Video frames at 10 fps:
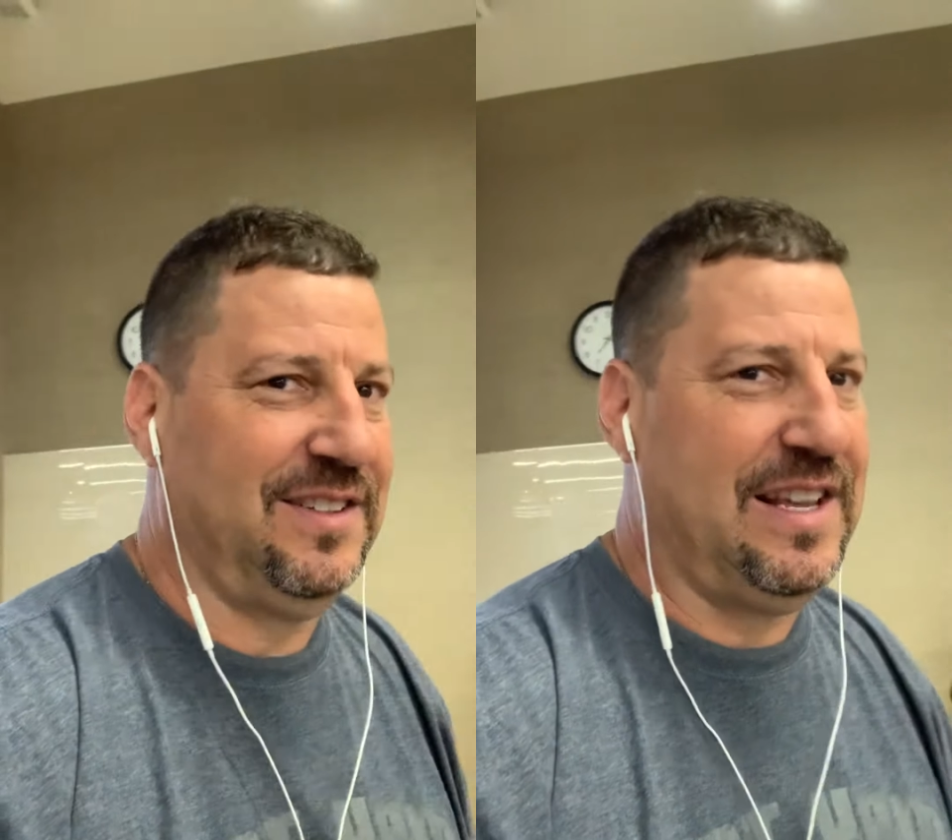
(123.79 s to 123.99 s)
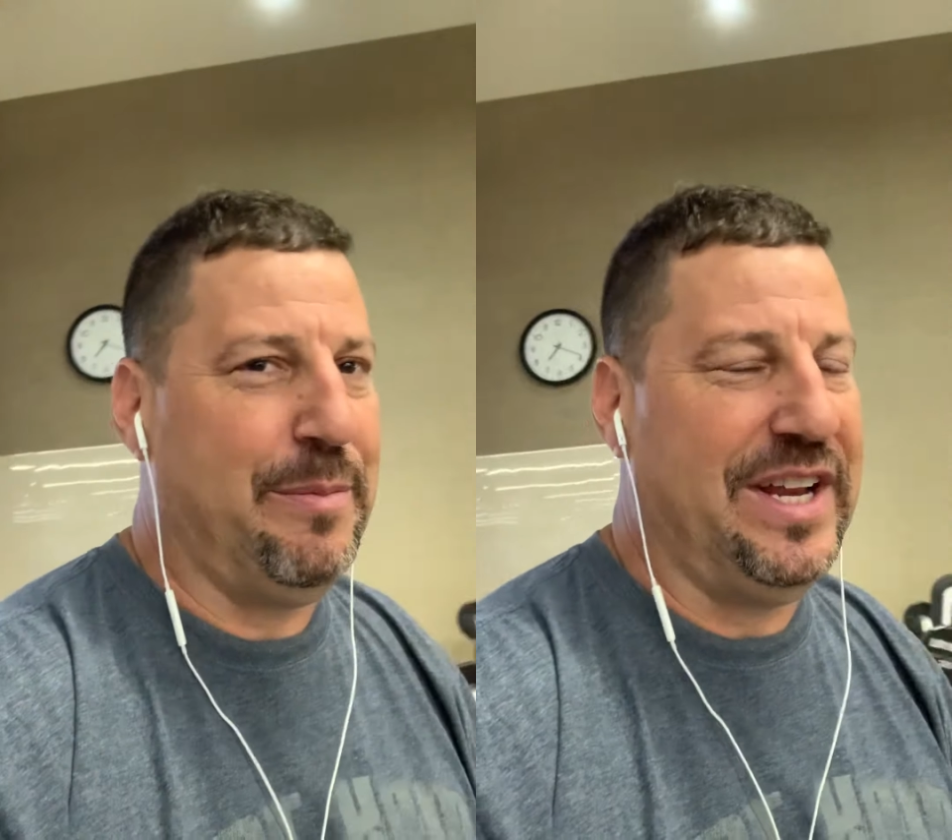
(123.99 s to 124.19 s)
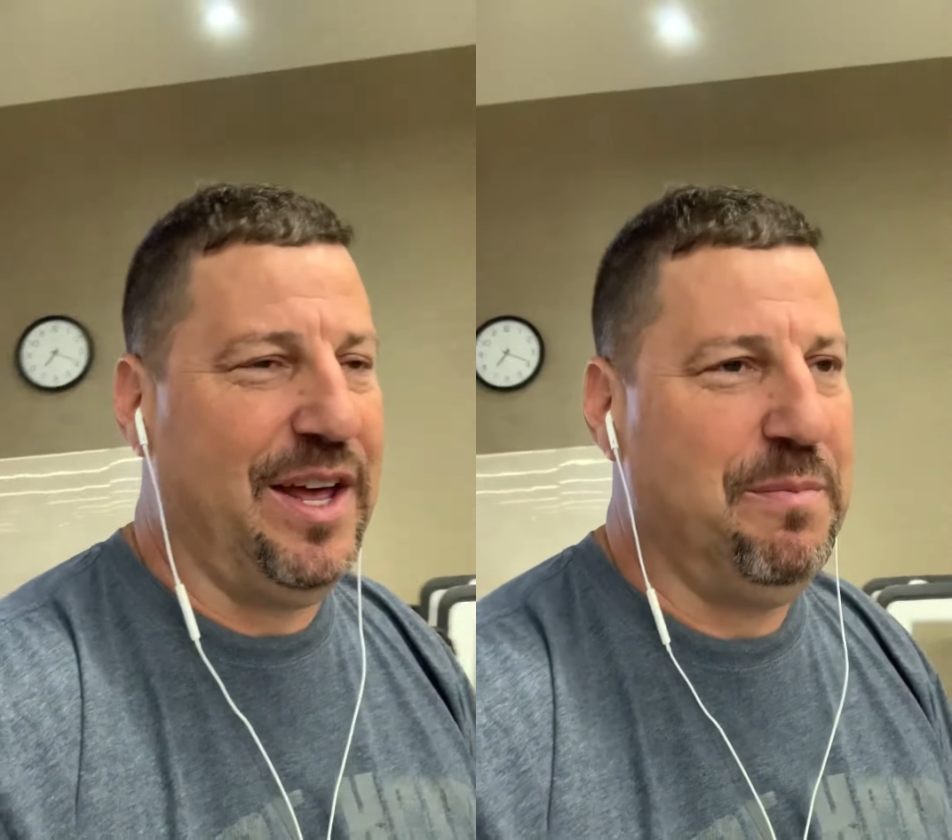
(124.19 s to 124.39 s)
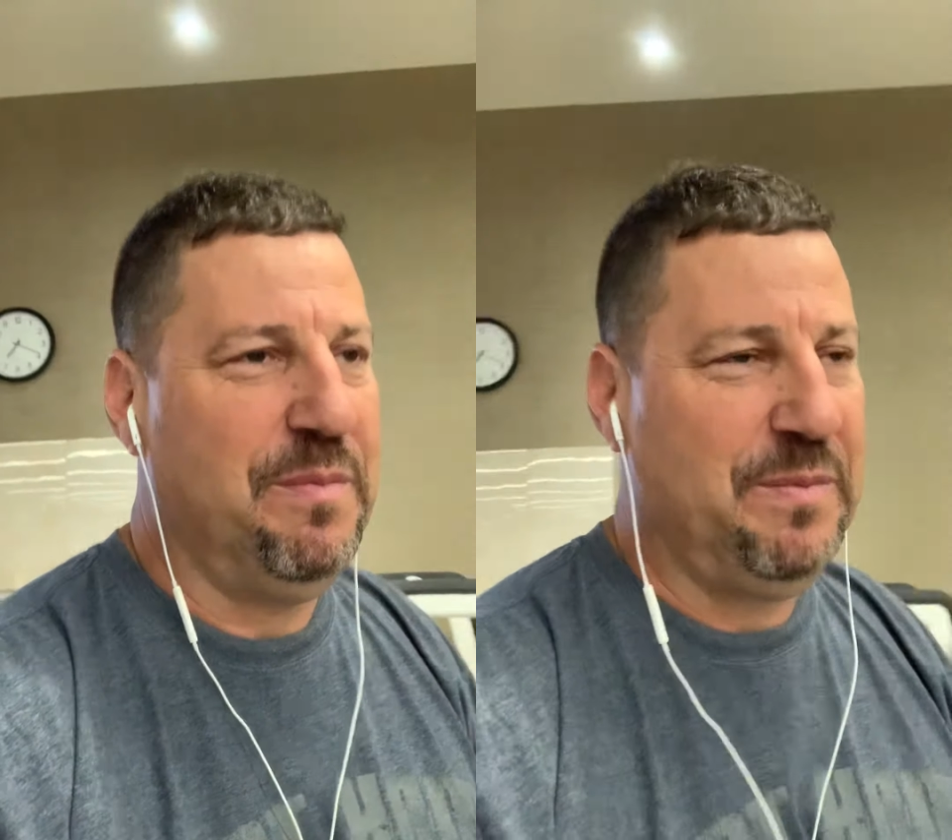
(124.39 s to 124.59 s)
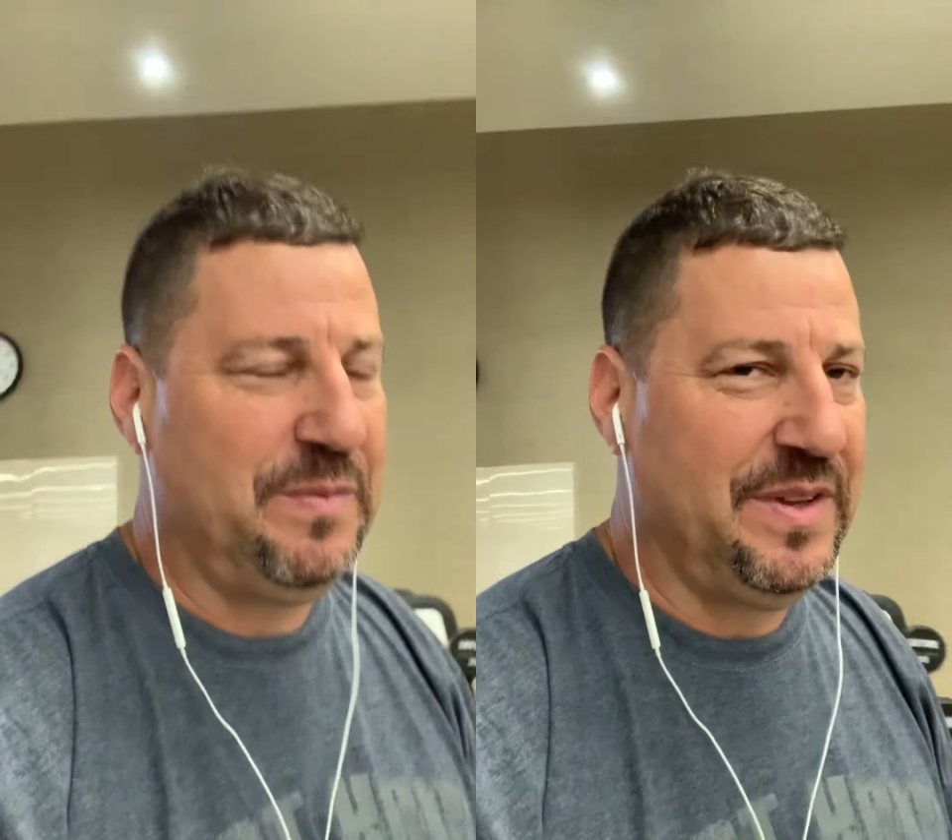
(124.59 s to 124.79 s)
Eminem?
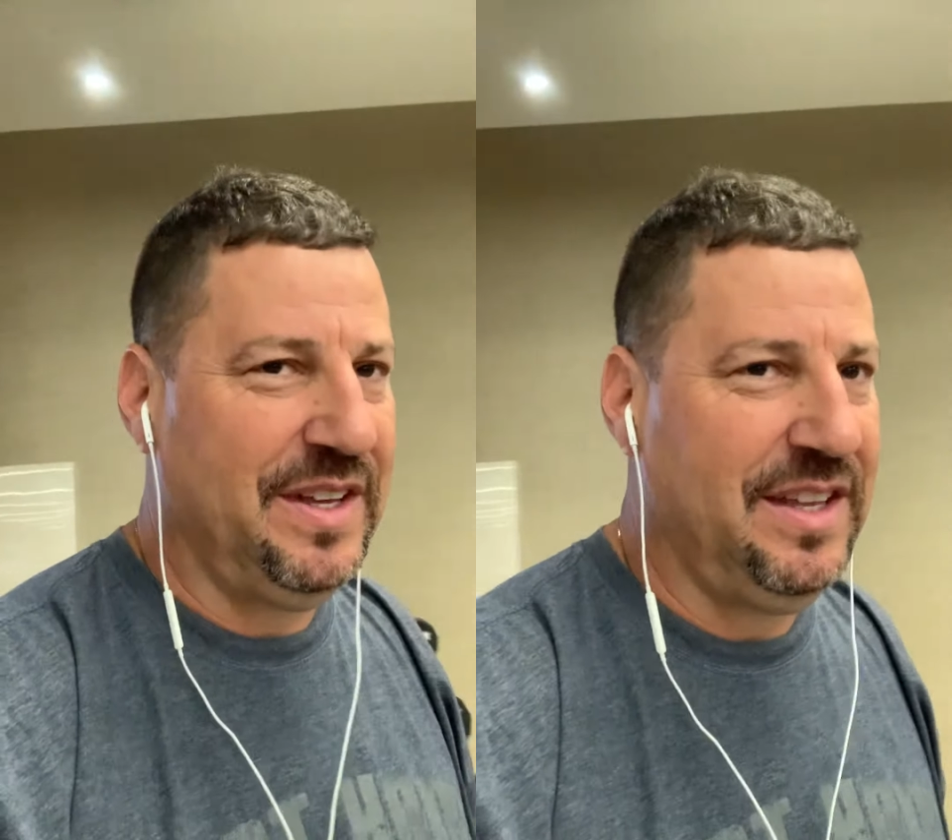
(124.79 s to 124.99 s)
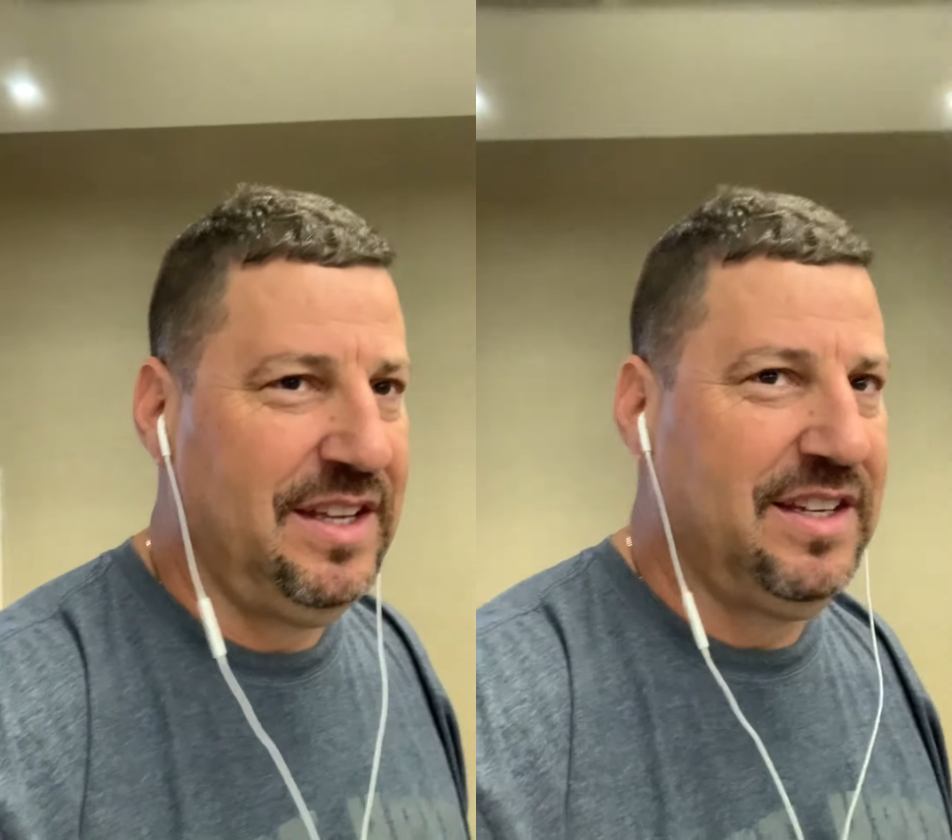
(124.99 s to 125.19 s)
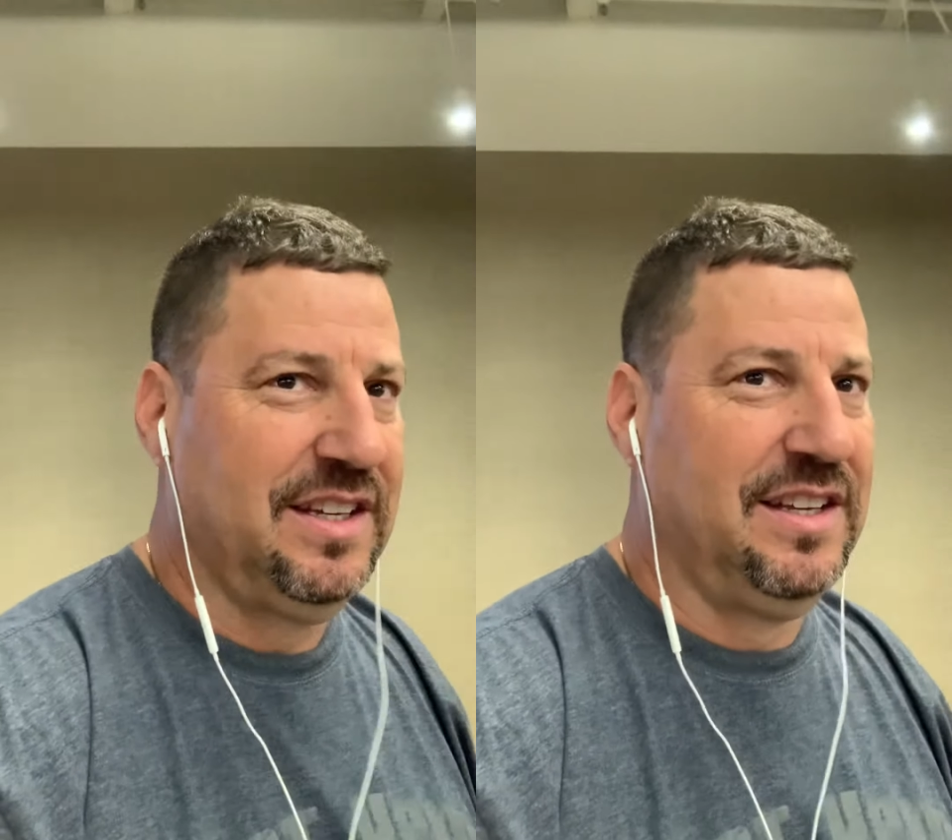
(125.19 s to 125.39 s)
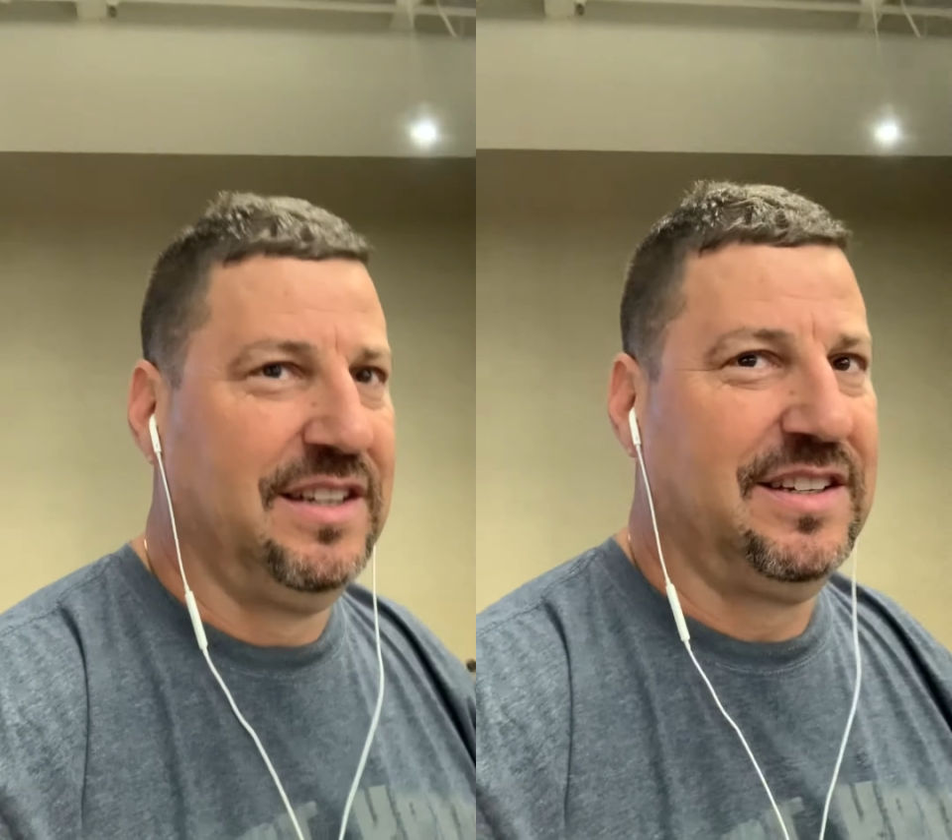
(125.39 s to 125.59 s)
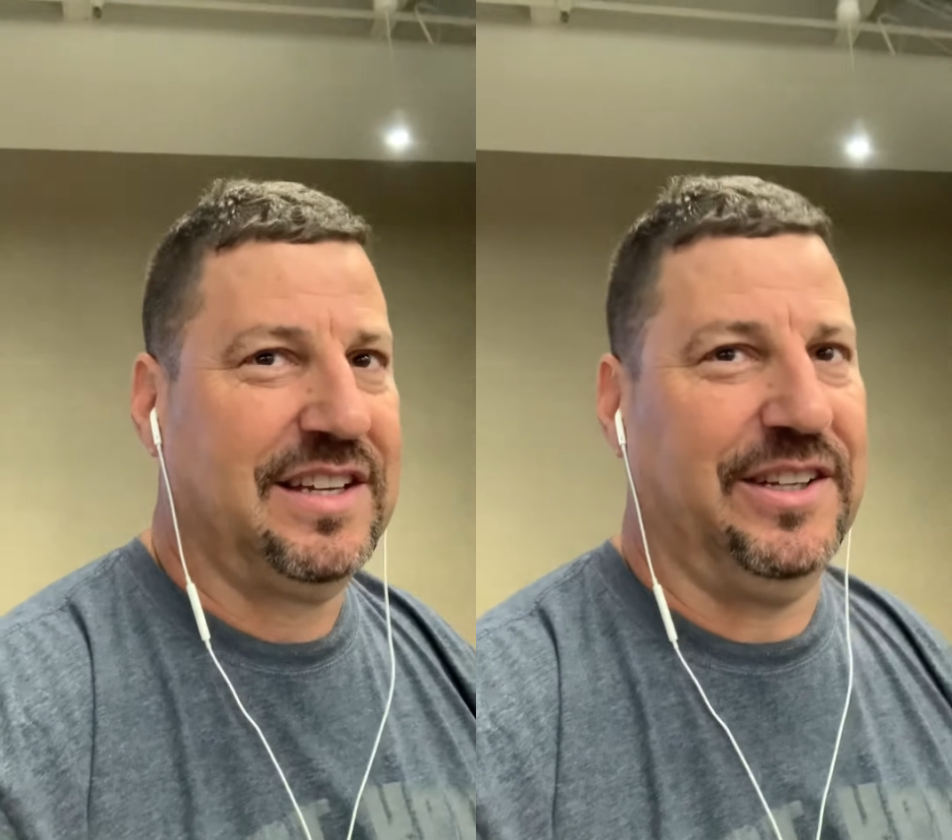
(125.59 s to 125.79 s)

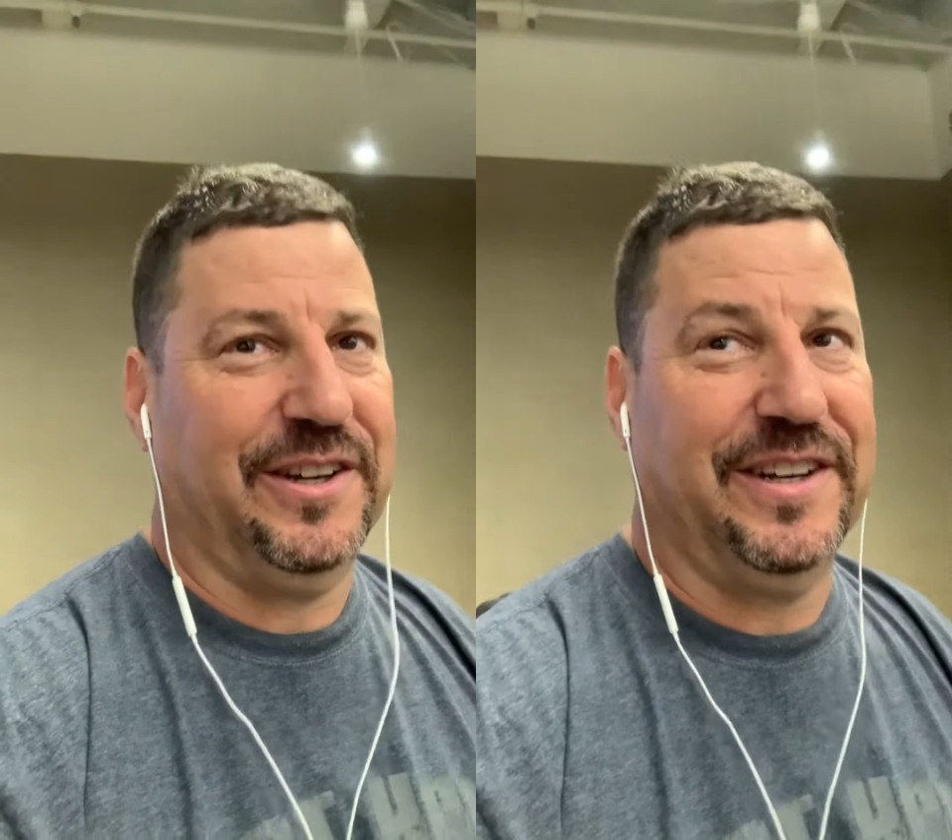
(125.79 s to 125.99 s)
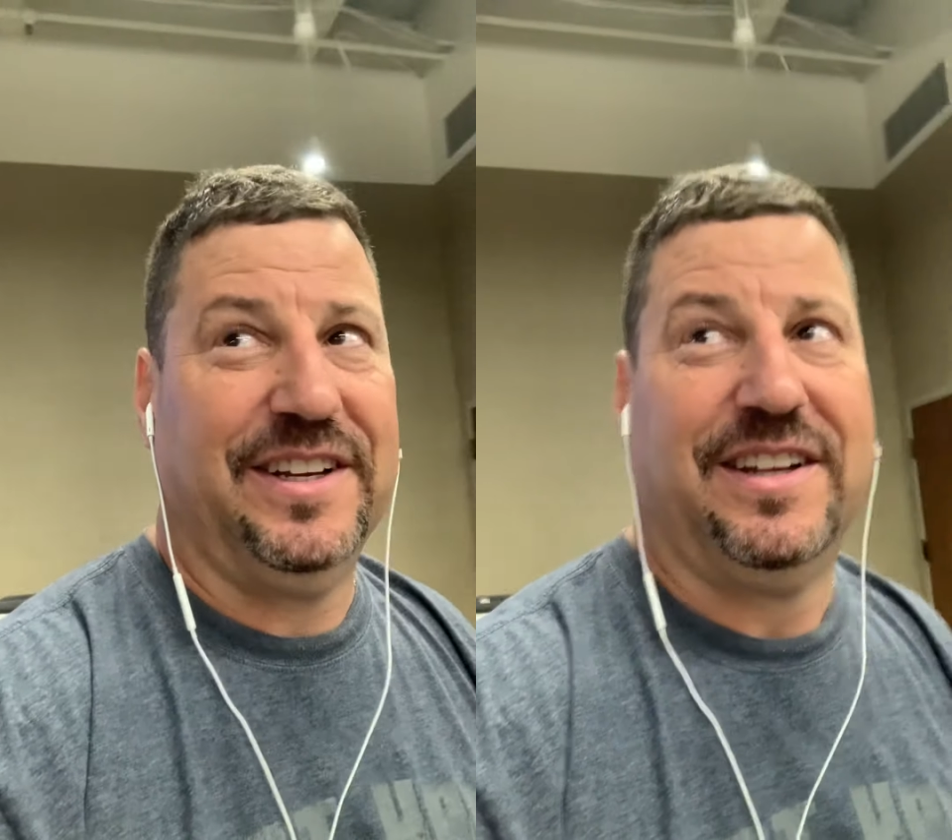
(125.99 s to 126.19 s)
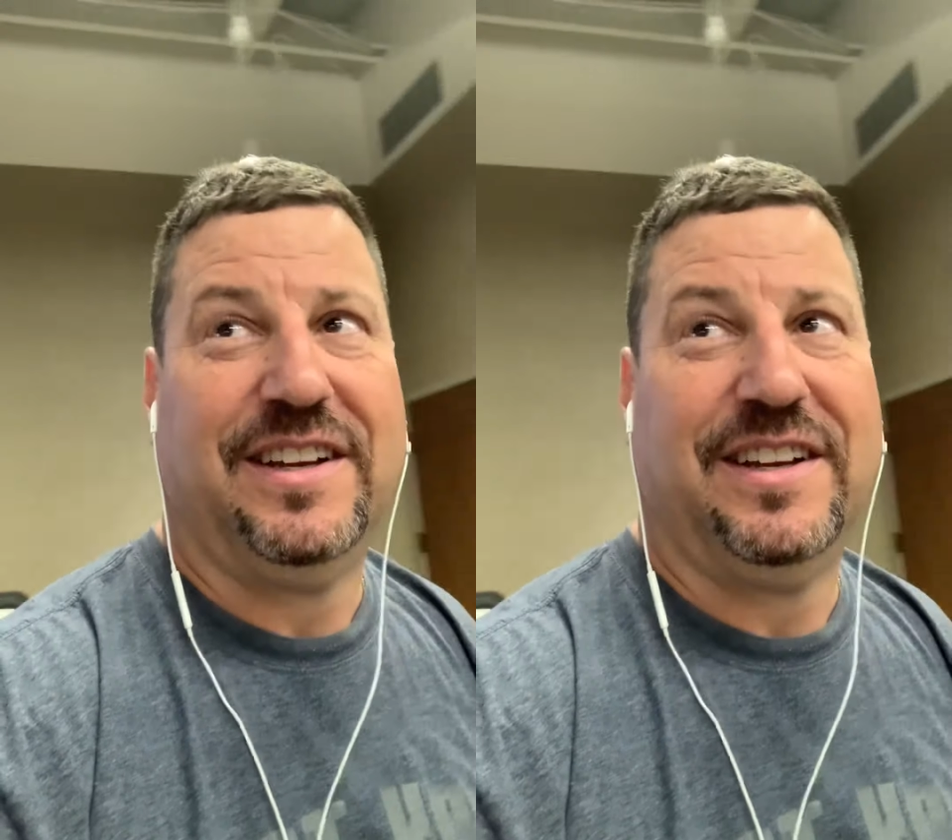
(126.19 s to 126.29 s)
Can you hear it?